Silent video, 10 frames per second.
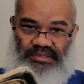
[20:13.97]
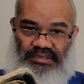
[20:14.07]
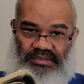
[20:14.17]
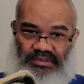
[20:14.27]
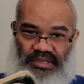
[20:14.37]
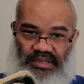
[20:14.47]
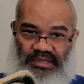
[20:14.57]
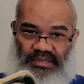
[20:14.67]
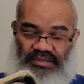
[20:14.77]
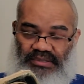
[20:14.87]

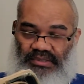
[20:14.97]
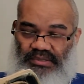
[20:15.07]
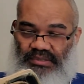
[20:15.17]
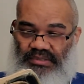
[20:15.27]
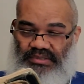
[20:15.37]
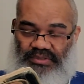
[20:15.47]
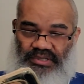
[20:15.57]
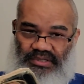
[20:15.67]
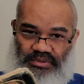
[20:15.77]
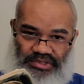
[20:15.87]
Okay? So
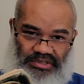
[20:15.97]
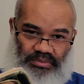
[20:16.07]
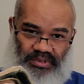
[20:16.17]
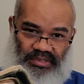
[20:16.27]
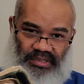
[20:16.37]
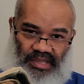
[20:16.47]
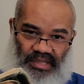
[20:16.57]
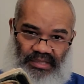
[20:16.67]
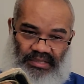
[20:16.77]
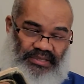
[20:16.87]
he knew she wasn't
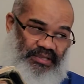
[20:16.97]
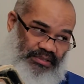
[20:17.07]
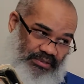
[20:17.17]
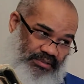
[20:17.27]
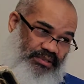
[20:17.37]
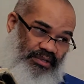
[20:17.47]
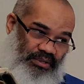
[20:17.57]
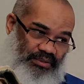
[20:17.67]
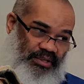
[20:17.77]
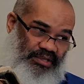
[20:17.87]
lying. That,
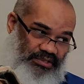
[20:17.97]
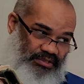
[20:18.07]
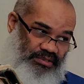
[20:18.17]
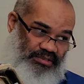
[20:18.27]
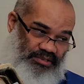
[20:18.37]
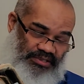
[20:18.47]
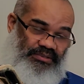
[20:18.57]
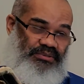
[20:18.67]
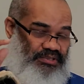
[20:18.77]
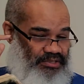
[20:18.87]
okay,
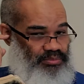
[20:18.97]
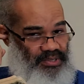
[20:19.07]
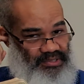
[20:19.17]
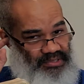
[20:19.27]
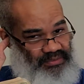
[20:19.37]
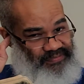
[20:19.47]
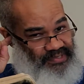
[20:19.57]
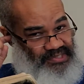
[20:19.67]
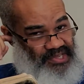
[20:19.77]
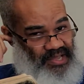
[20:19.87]
she ready for
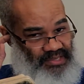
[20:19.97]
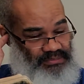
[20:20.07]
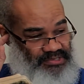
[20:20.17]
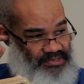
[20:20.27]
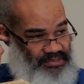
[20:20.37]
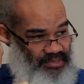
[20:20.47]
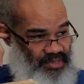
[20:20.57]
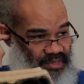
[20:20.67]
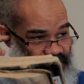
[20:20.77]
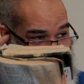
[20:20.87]
the child to just
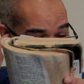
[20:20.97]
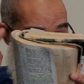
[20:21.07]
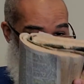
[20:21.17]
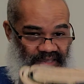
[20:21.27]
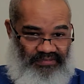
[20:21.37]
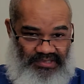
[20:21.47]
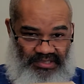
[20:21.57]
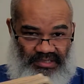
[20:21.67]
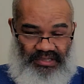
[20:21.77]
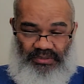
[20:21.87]
be given
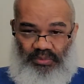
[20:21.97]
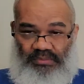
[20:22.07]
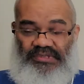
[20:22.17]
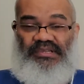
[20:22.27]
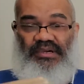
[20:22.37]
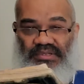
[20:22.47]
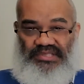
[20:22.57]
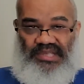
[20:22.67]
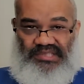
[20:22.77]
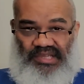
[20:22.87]
to the other woman as long as
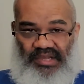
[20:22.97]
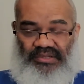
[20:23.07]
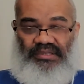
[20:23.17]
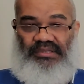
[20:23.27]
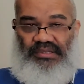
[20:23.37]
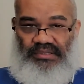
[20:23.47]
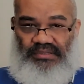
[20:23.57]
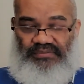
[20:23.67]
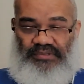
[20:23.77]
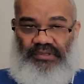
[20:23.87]
that child can live.